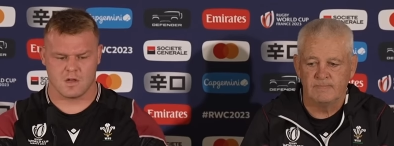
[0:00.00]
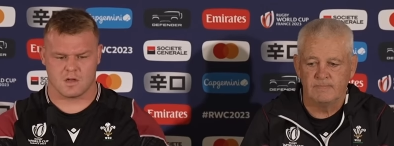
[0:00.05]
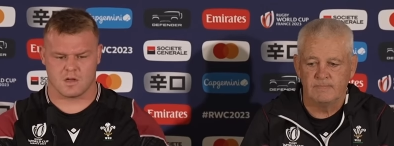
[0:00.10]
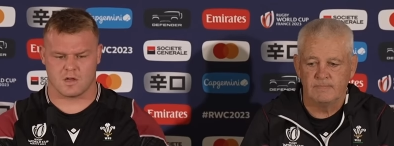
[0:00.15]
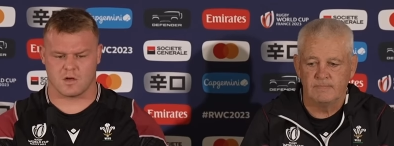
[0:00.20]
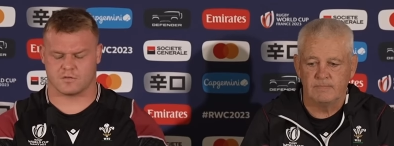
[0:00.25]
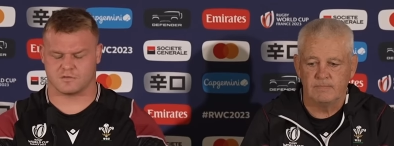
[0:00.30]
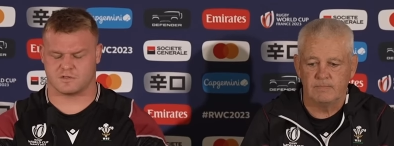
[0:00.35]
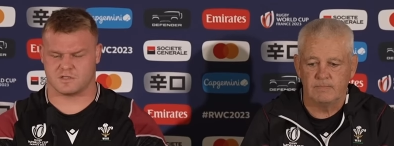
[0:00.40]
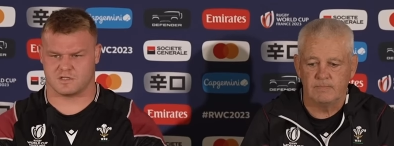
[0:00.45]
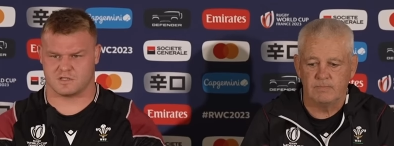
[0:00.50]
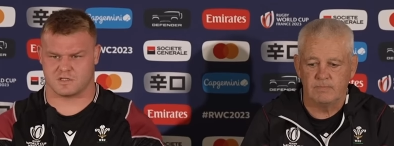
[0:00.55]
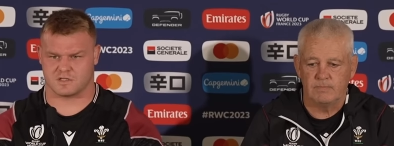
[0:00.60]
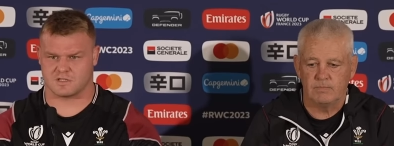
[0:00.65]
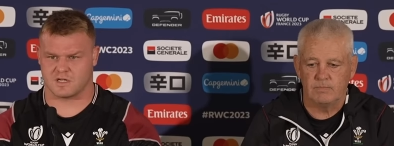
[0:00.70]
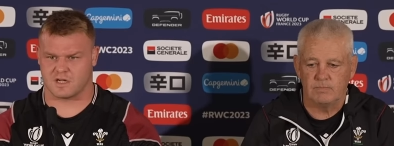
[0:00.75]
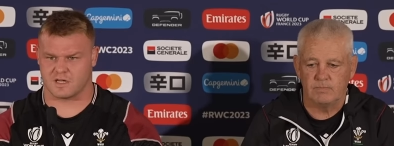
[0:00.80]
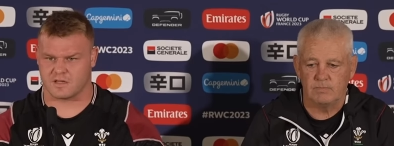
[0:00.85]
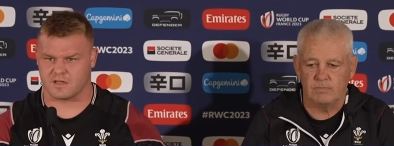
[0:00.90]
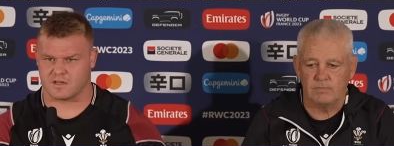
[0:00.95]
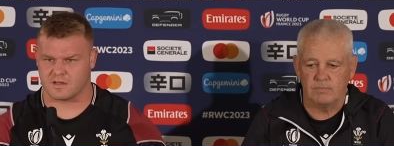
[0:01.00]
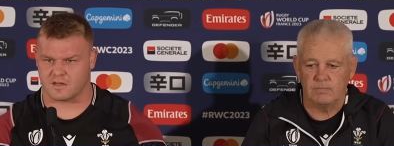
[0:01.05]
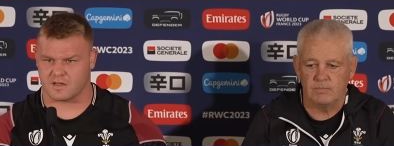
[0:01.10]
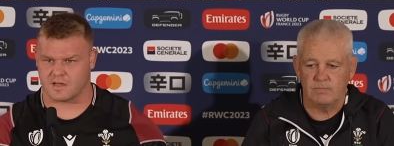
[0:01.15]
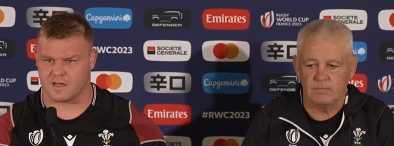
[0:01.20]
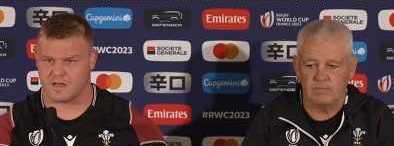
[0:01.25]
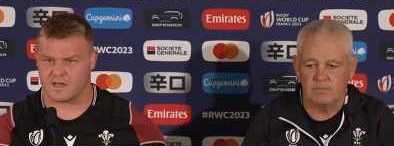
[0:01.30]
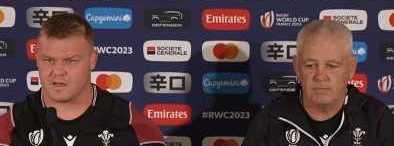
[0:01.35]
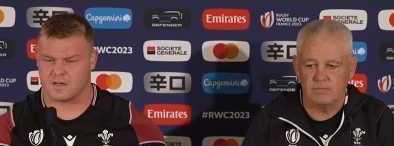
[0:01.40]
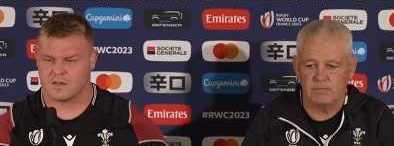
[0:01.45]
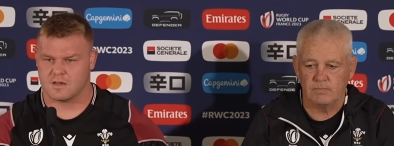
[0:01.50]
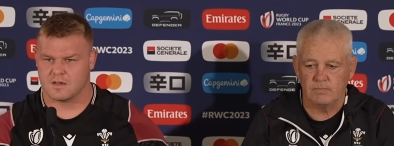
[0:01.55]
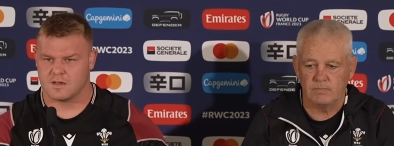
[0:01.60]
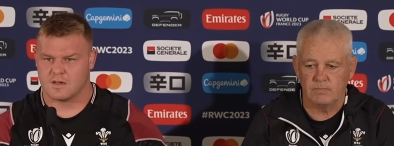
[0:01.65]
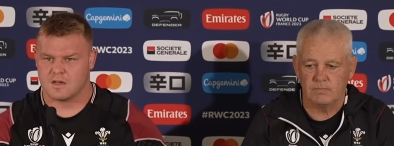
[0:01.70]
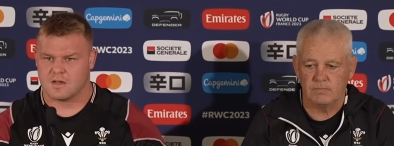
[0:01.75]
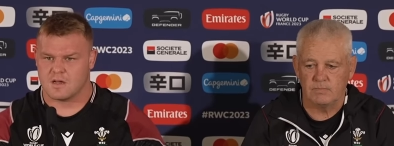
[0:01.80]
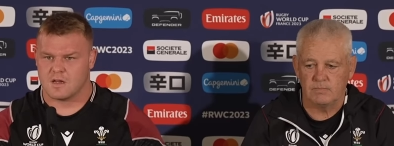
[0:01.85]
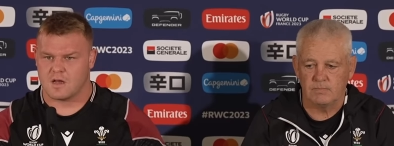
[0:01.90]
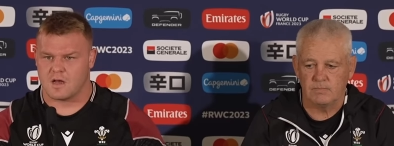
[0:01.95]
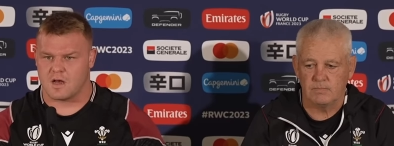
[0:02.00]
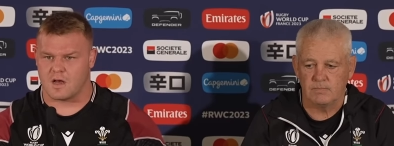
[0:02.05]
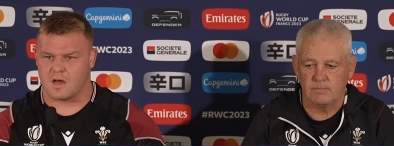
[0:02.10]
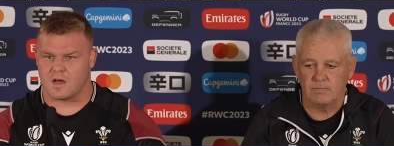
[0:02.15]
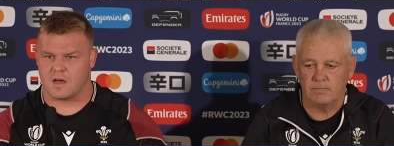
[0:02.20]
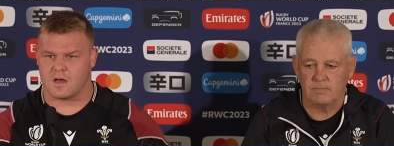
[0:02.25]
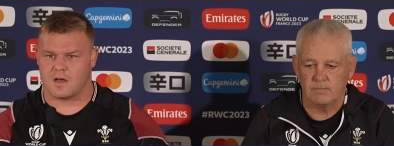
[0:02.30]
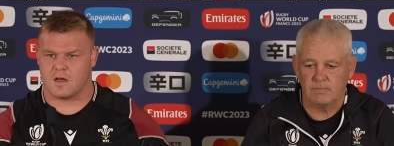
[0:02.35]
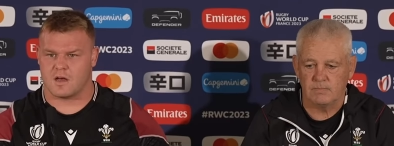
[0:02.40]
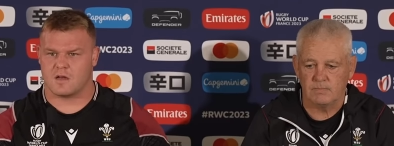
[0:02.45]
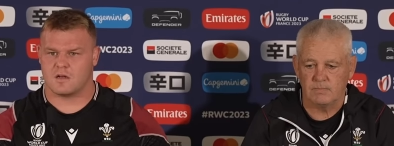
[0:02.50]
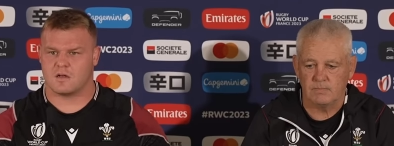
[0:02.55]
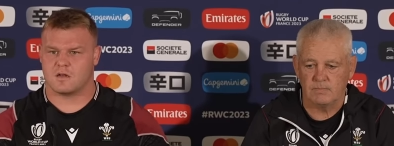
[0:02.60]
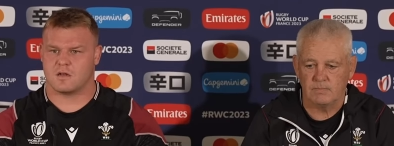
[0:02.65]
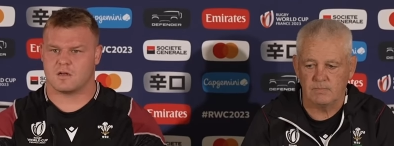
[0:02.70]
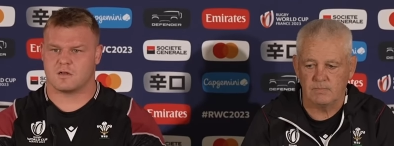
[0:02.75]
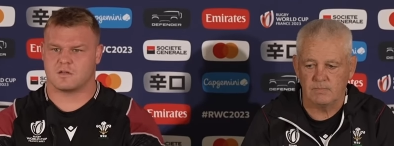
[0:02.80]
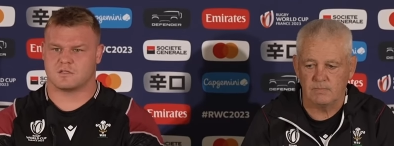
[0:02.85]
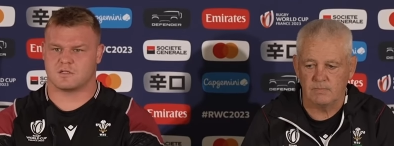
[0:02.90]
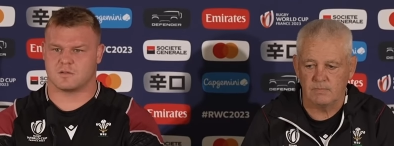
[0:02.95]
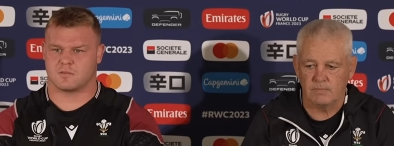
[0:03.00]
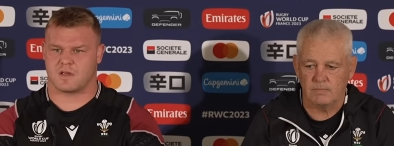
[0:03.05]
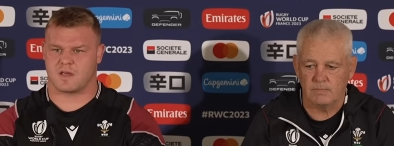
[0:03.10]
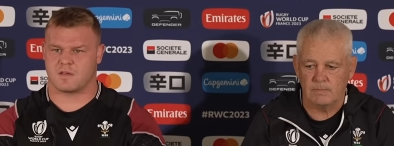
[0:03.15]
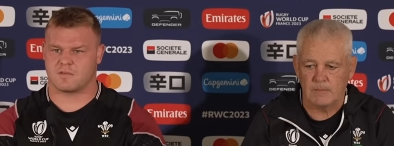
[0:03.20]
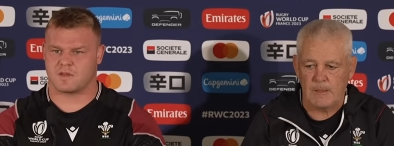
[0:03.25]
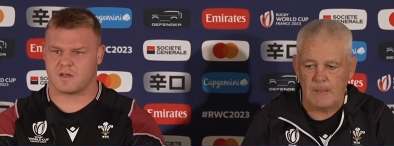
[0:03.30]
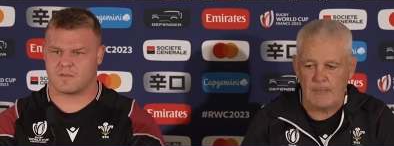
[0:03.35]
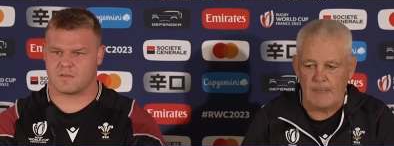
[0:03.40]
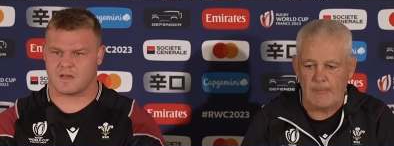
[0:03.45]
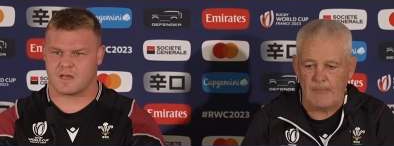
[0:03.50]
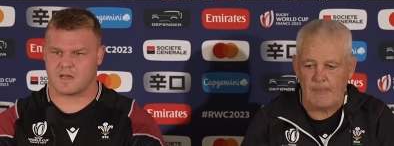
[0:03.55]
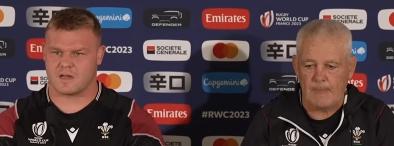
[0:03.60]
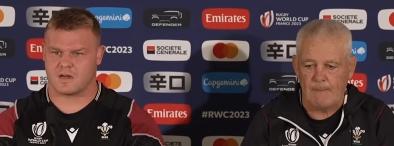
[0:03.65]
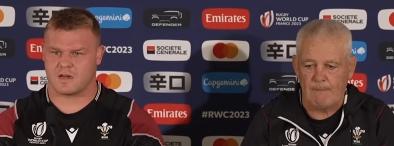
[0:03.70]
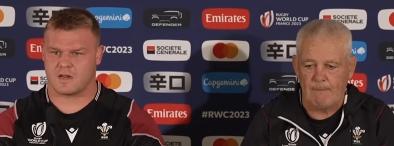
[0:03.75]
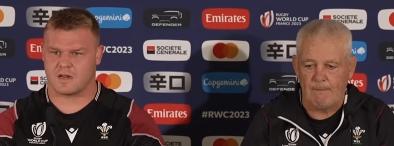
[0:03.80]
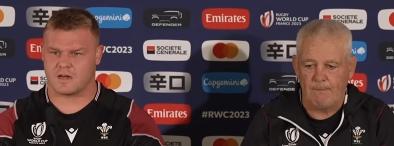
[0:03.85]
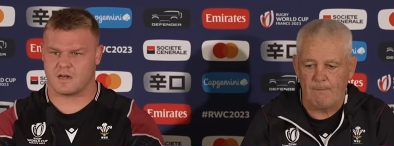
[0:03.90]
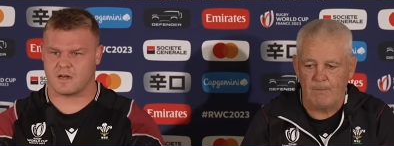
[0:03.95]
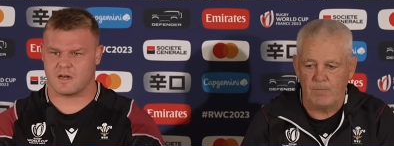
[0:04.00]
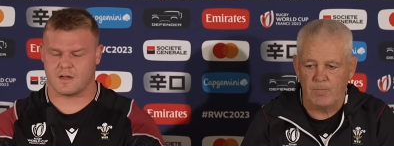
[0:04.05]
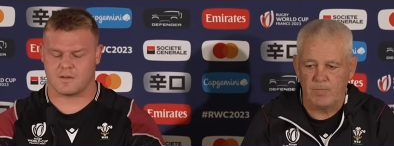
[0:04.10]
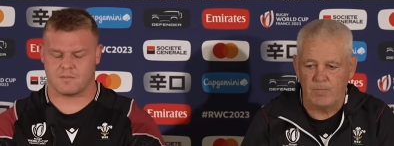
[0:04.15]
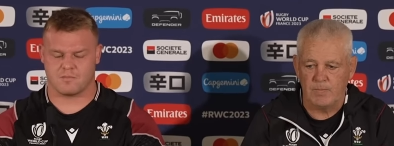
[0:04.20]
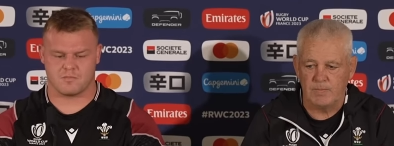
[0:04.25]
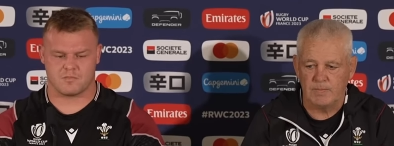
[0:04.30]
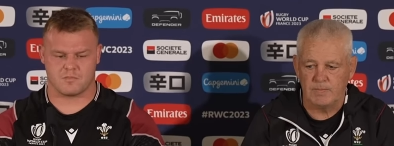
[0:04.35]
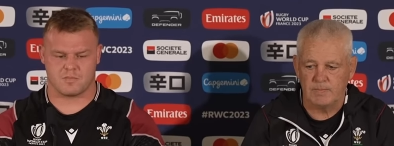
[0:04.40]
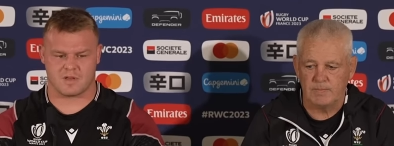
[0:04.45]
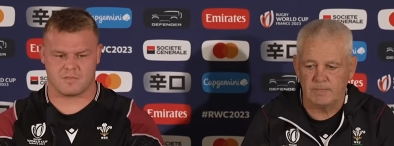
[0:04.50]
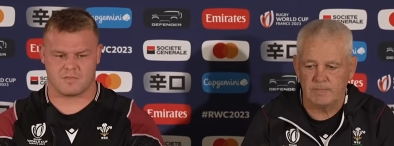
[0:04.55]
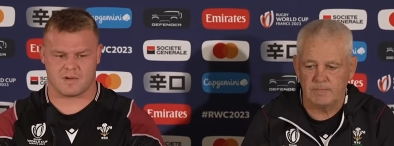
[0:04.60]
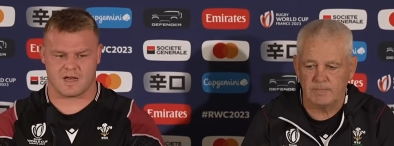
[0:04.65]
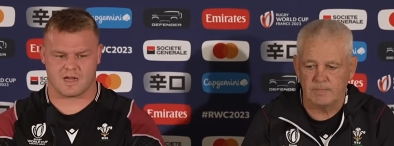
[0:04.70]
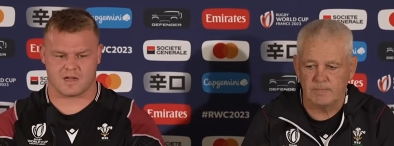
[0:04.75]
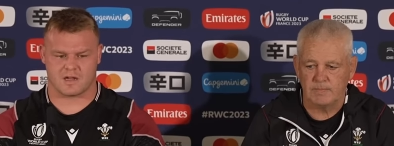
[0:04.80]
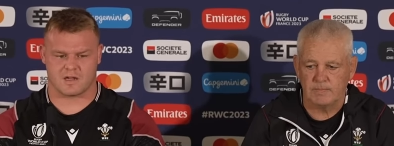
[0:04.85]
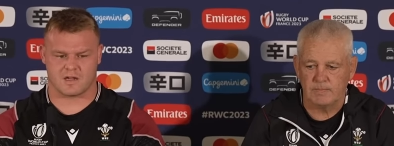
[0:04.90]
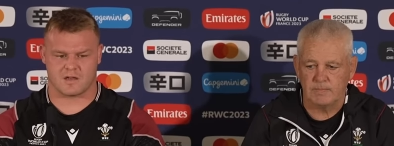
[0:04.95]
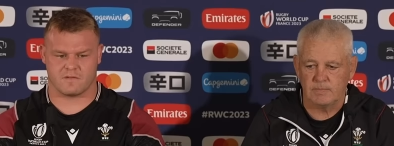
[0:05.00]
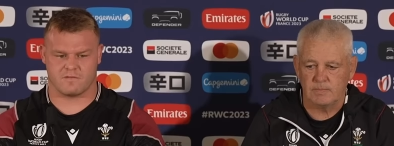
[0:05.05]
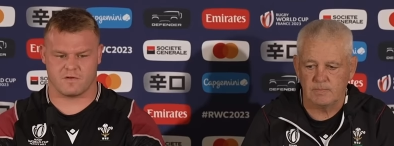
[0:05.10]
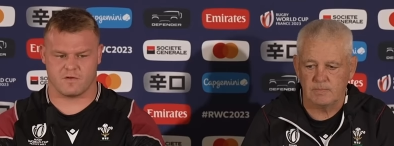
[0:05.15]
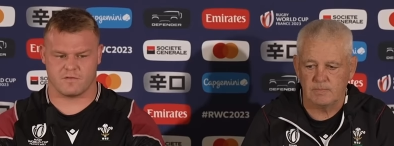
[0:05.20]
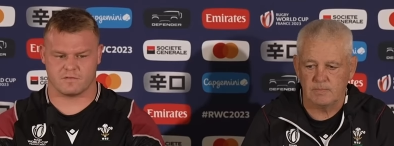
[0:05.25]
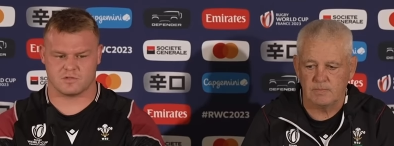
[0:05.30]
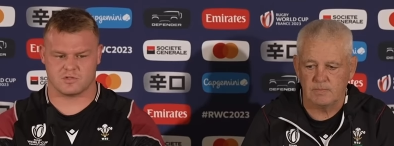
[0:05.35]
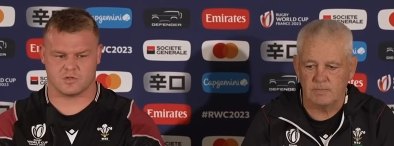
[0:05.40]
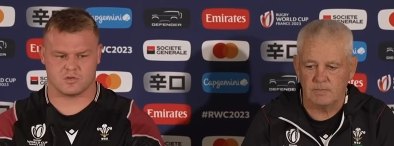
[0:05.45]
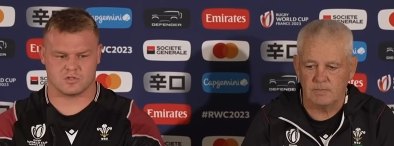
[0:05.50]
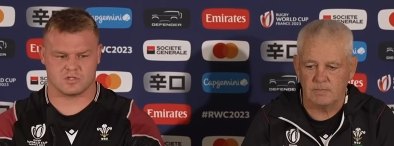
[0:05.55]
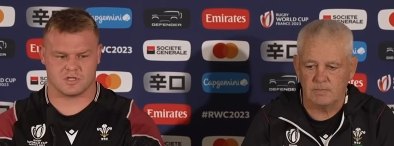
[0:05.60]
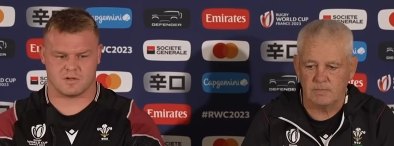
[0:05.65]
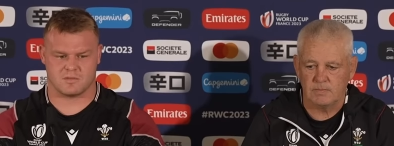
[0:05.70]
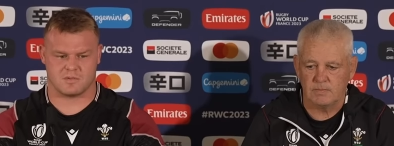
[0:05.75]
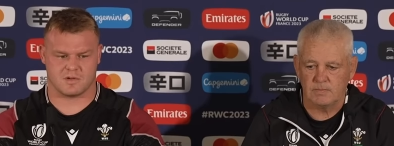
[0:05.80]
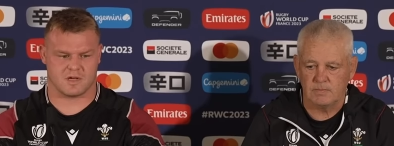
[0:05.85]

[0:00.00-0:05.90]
Speaker 1: Yeah, obviously it's exciting to get some game time again and be back involved with Georgia,